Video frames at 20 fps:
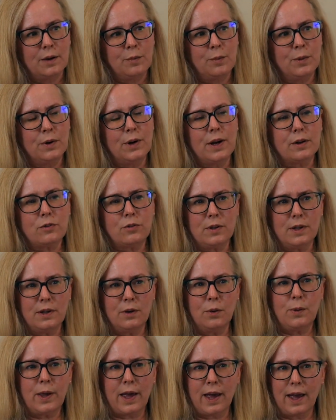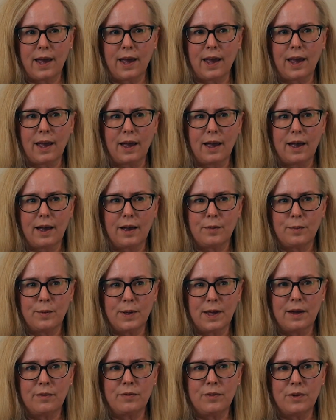we're actually okay.
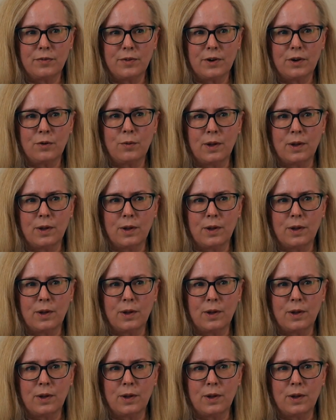We have different